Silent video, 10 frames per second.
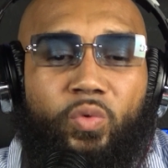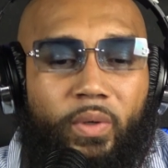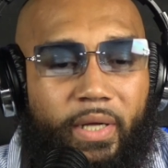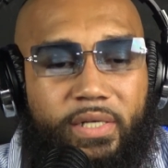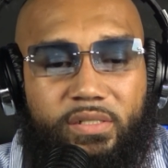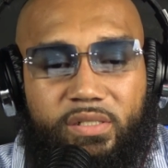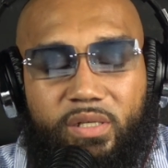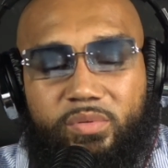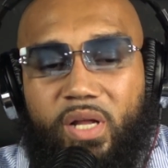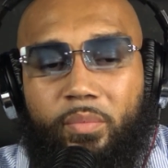
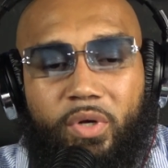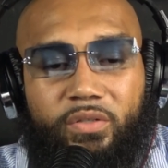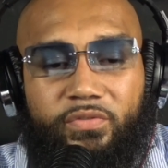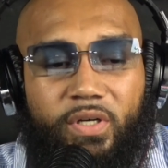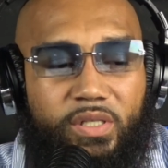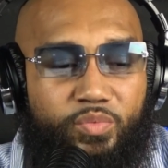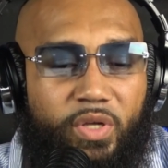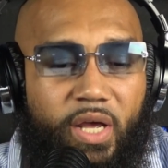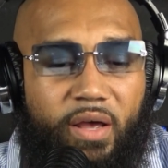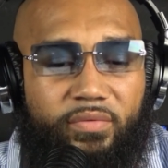relationships that motherfuckers
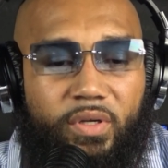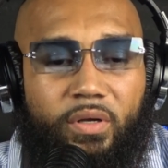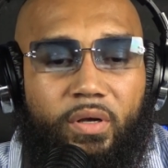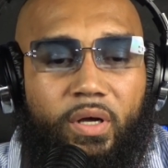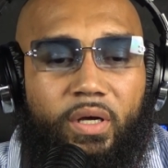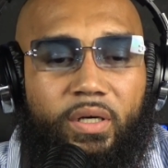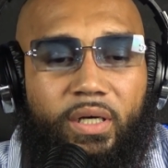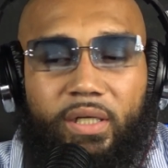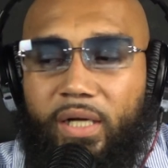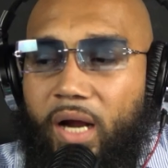be having.
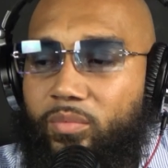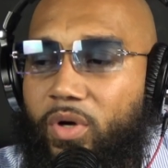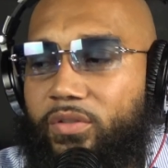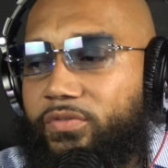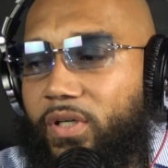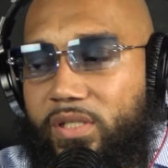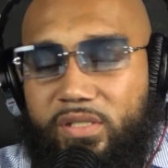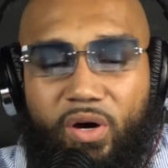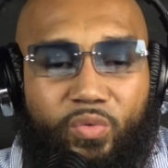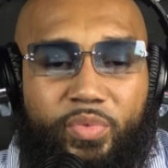A lot of motherfuckers
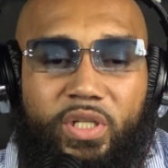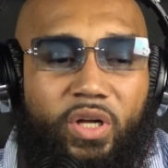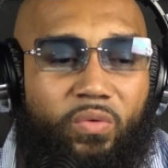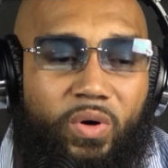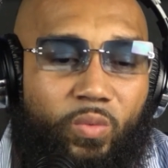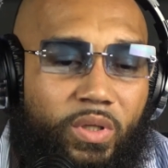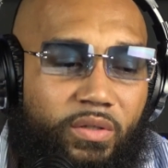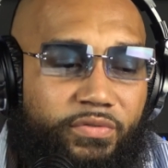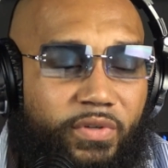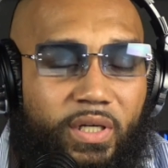don't be knowing what the
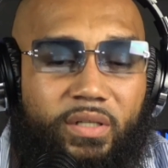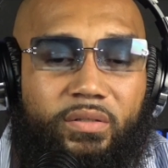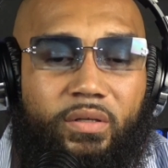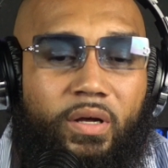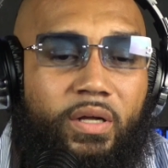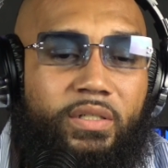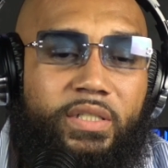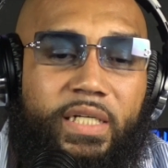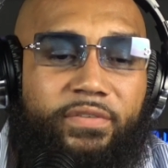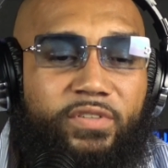fucking
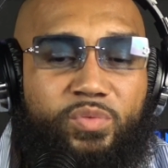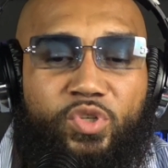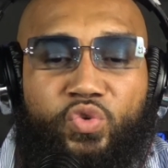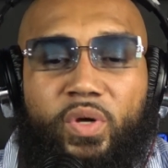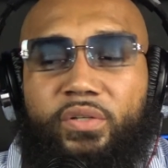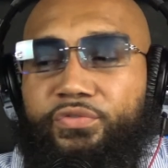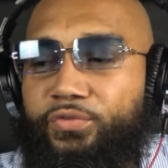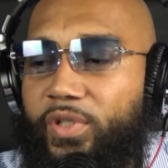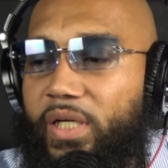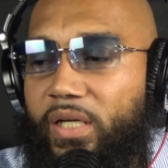difference between a
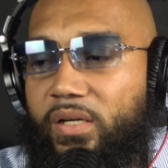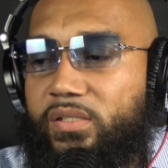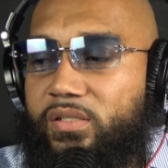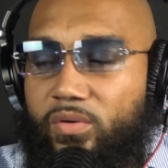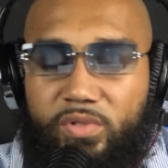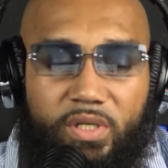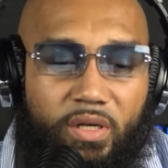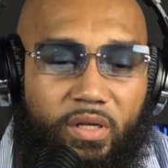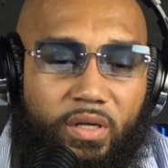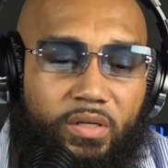friend and associate
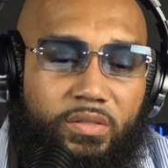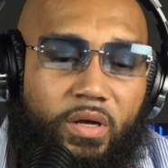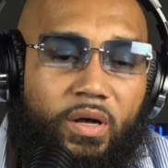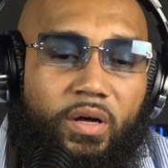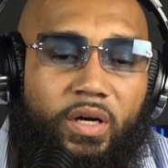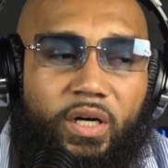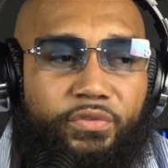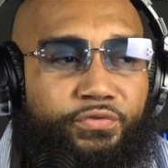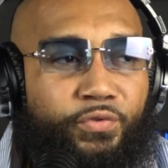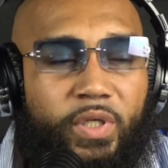is. A
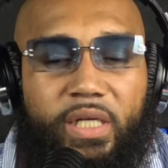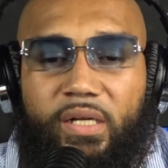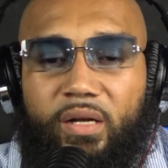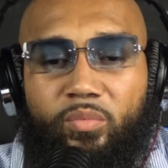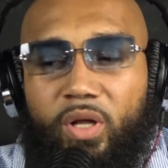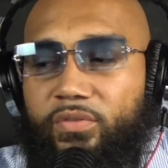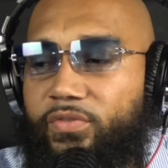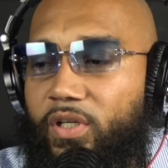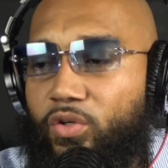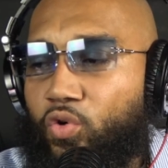friend and a
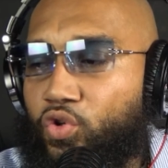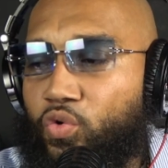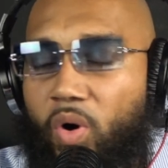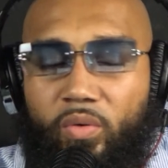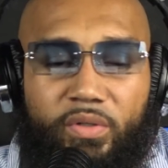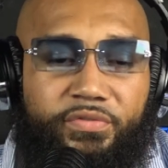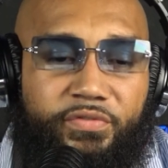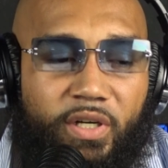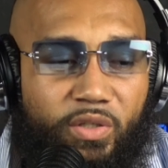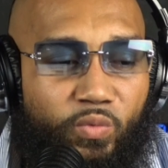motherfucker who you only
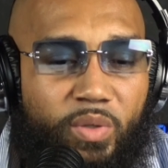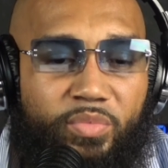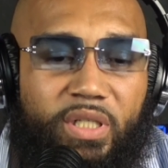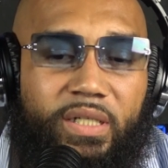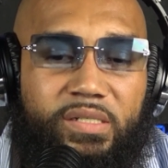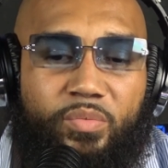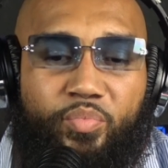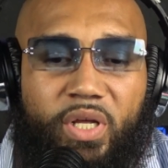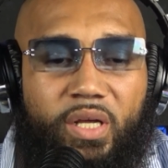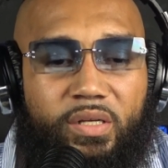fucking with because of
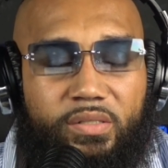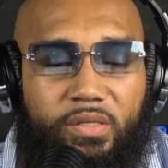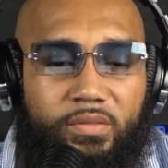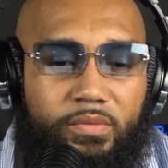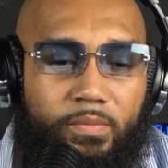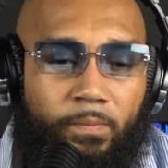business.